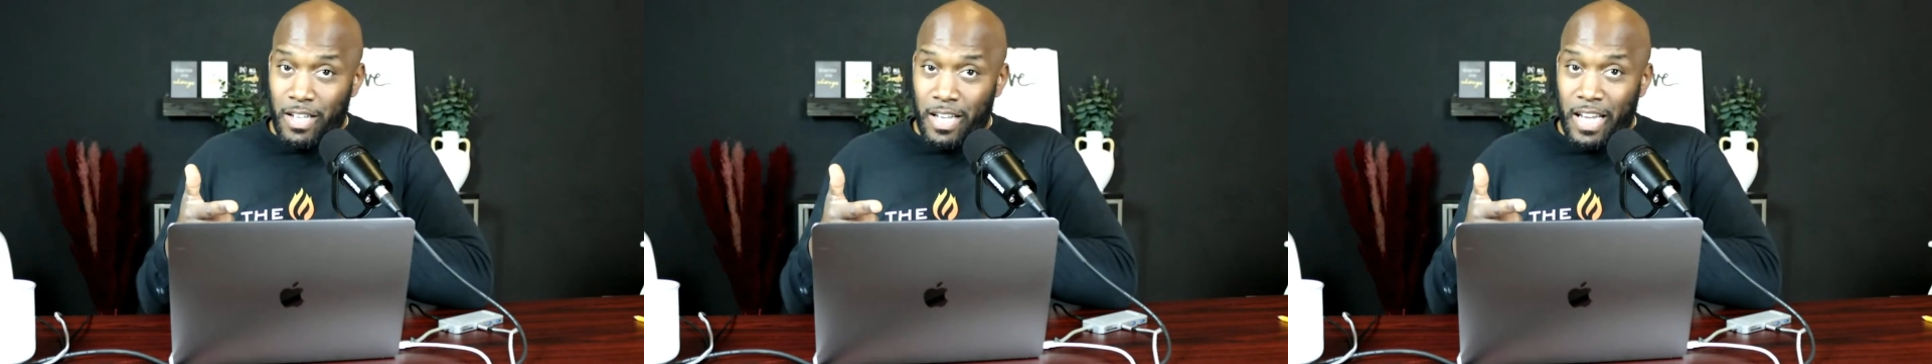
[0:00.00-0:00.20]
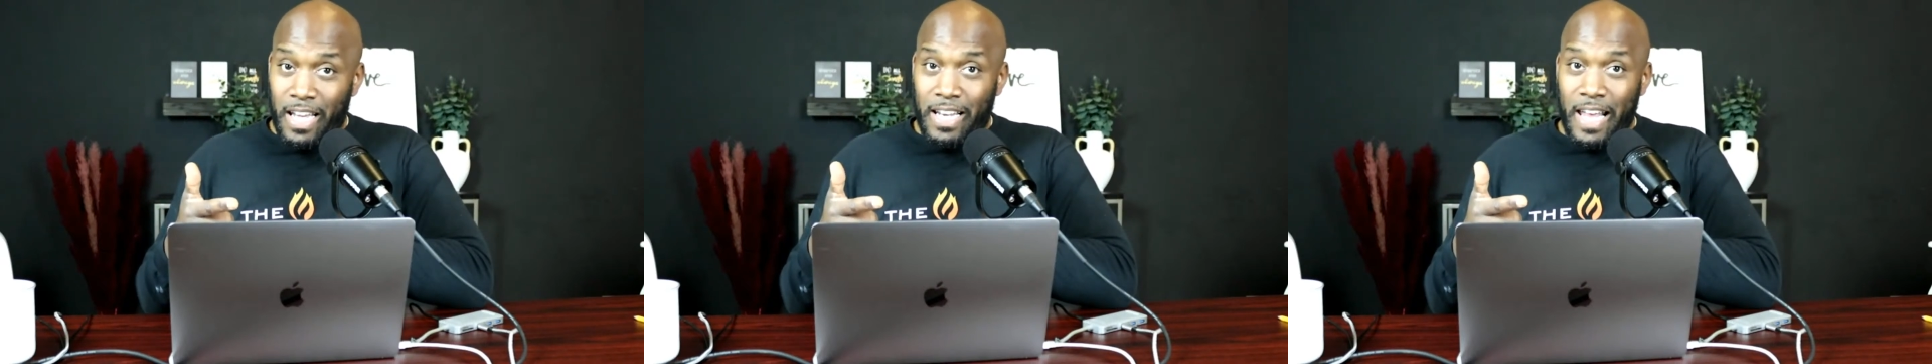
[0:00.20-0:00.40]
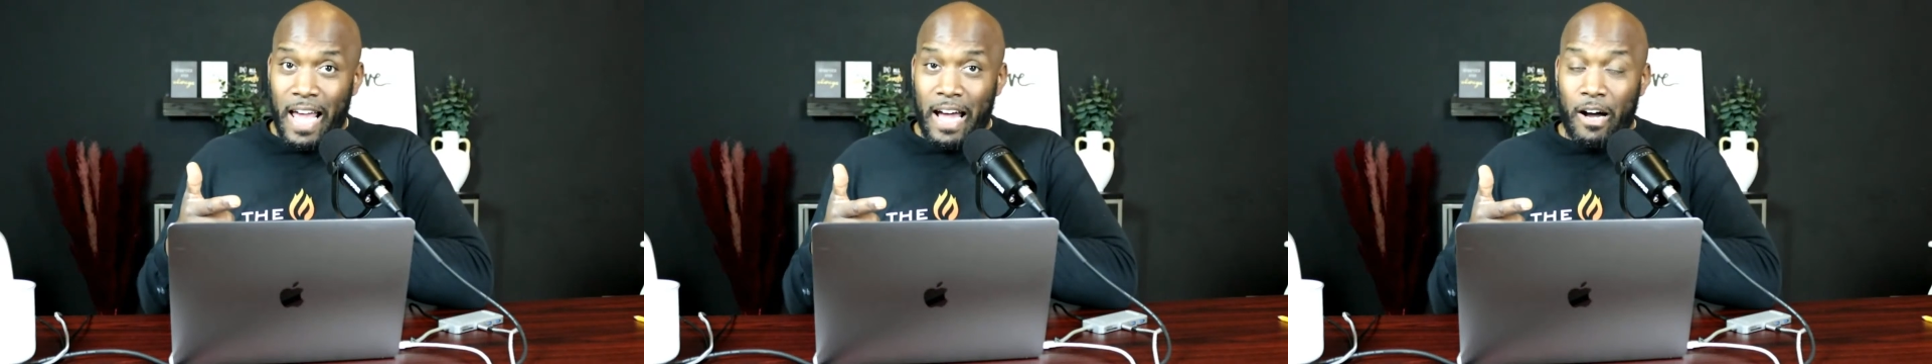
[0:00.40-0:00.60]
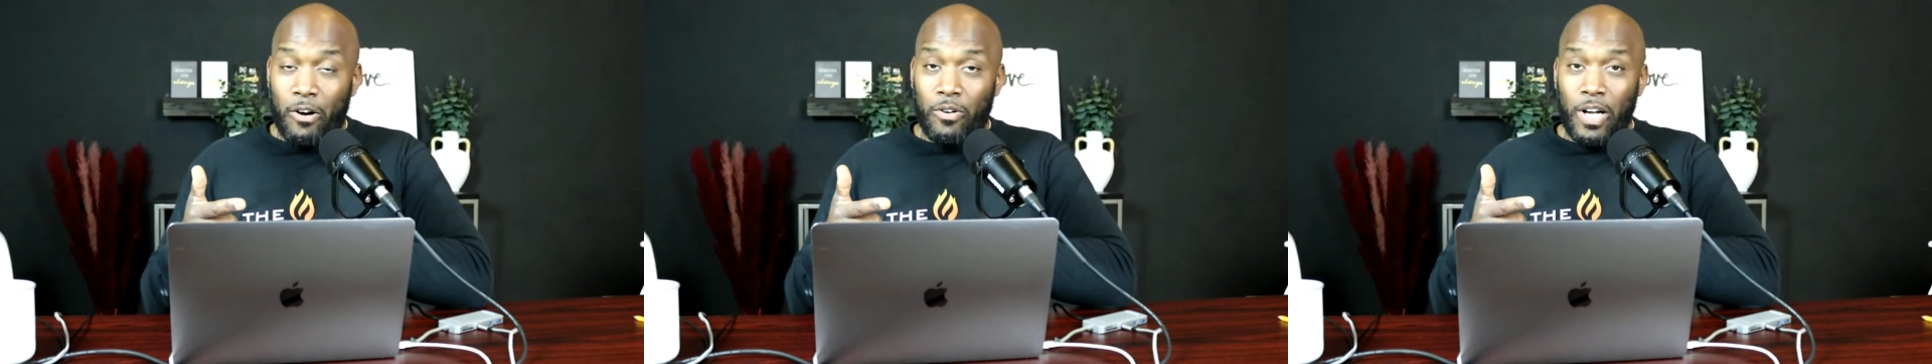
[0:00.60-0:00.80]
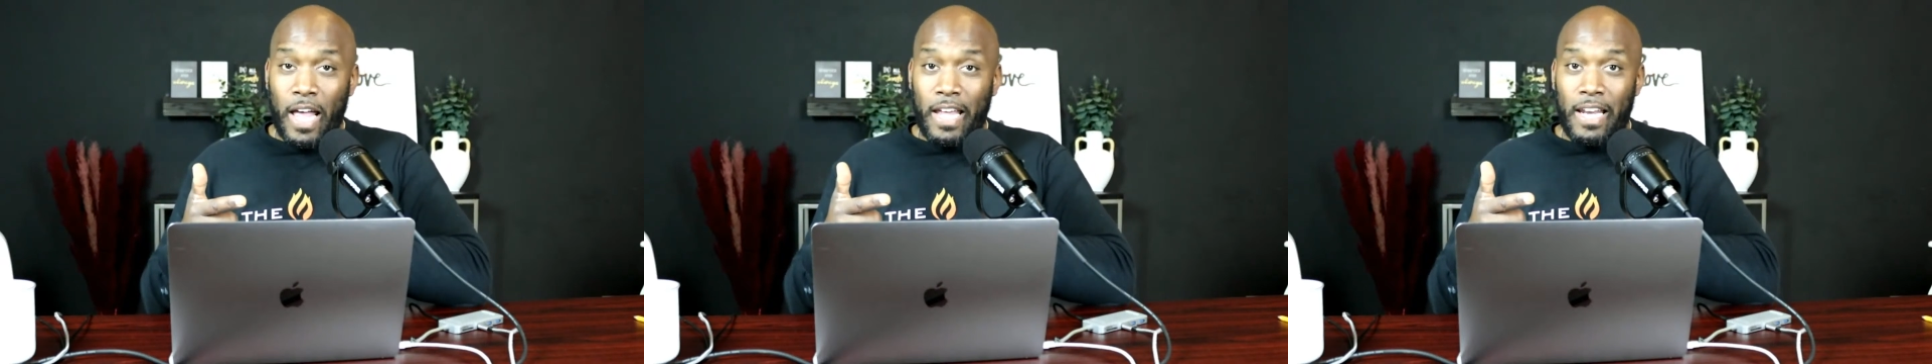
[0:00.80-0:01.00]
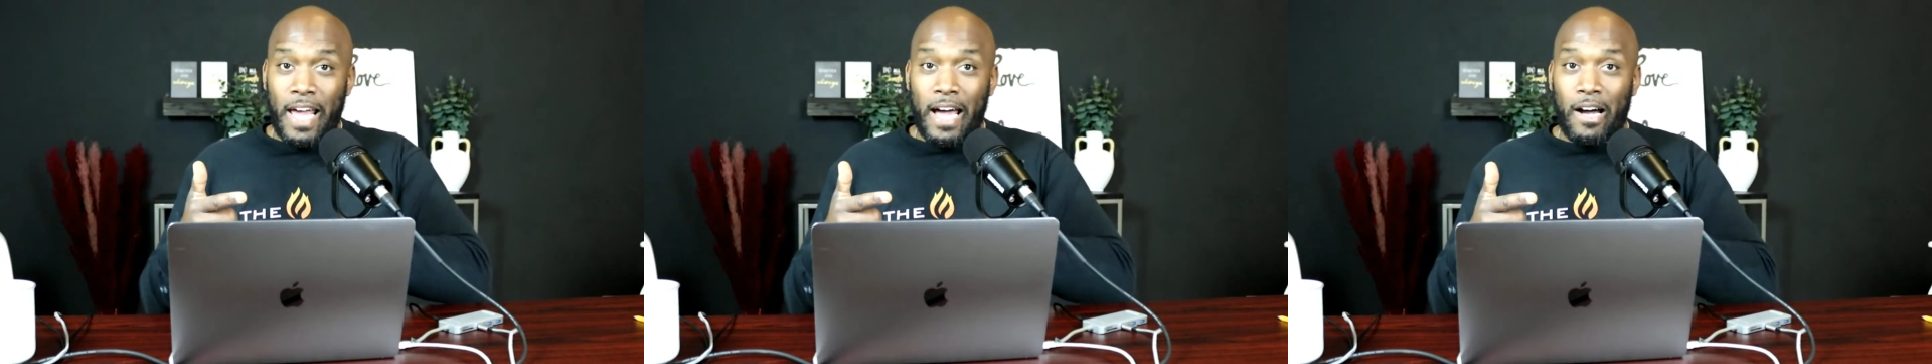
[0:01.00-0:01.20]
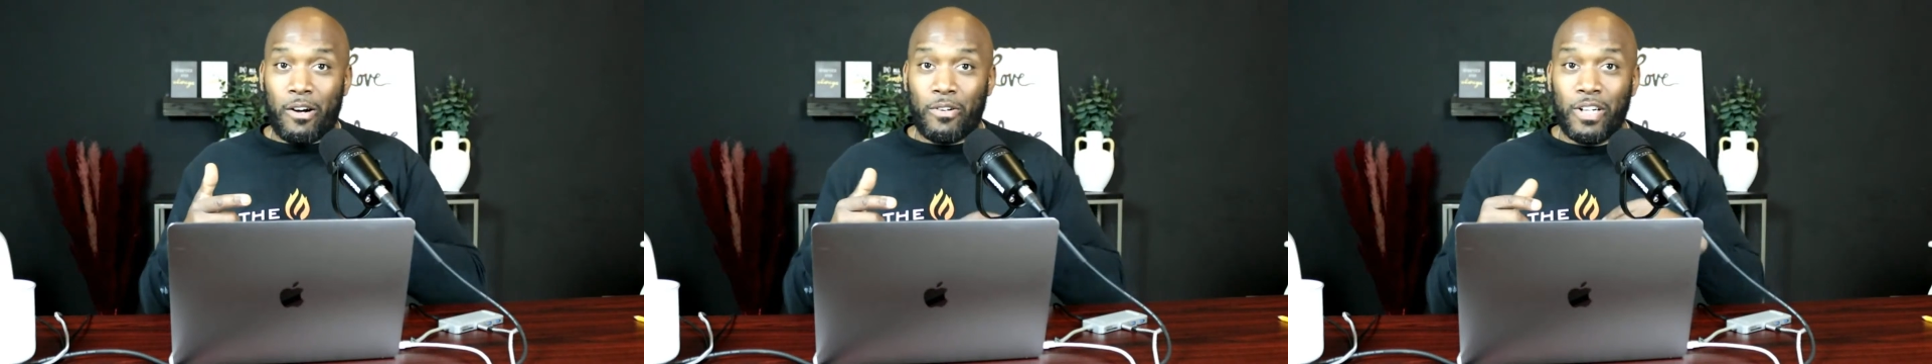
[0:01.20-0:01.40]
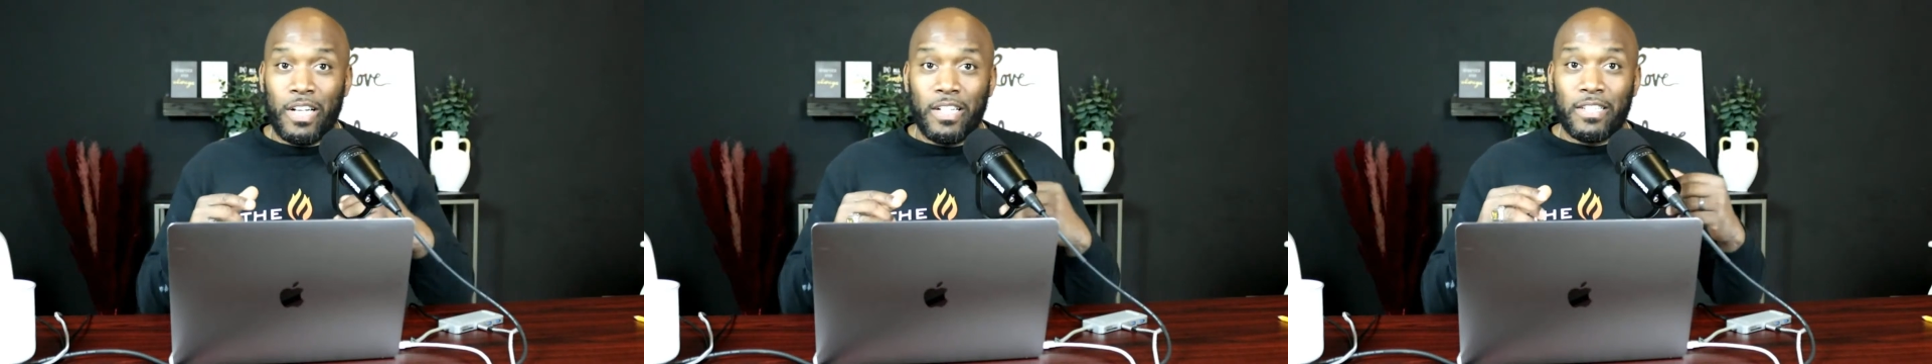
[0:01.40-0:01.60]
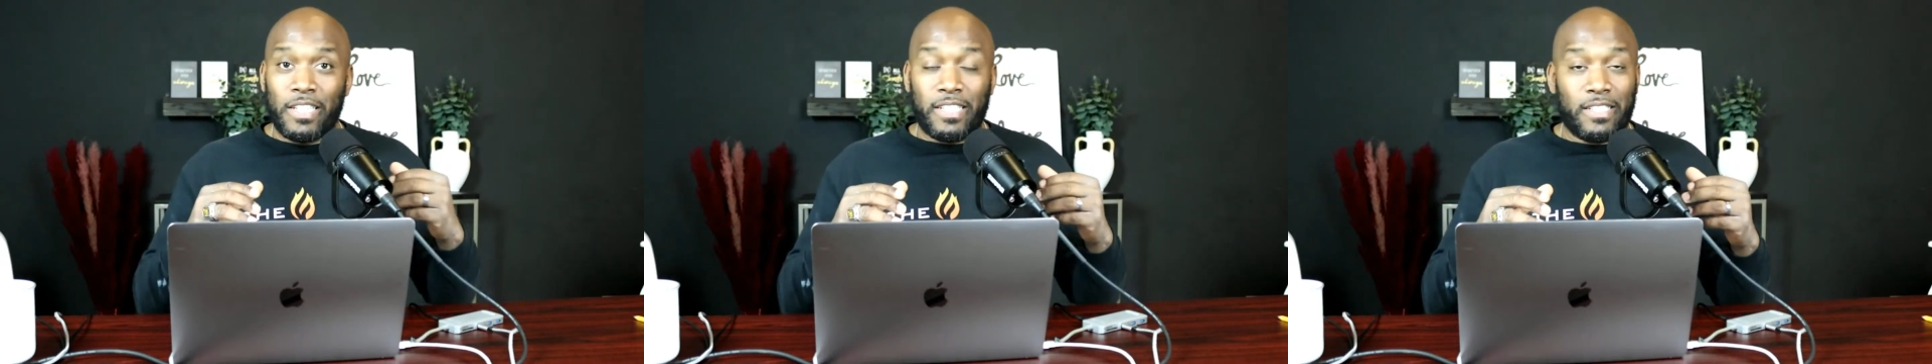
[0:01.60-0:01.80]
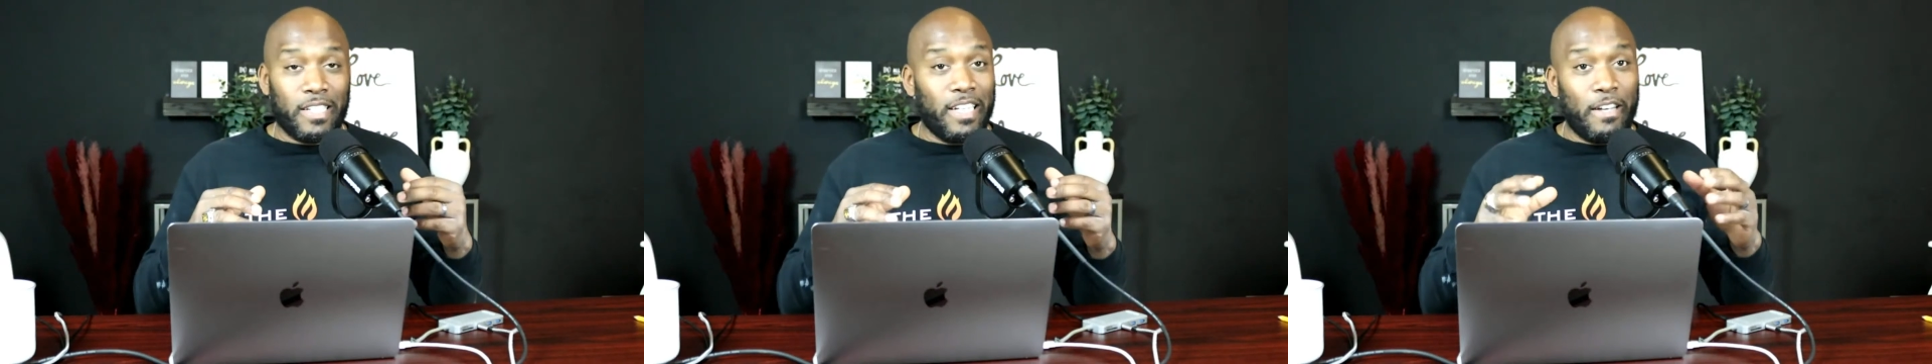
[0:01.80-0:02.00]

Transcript: And how listen,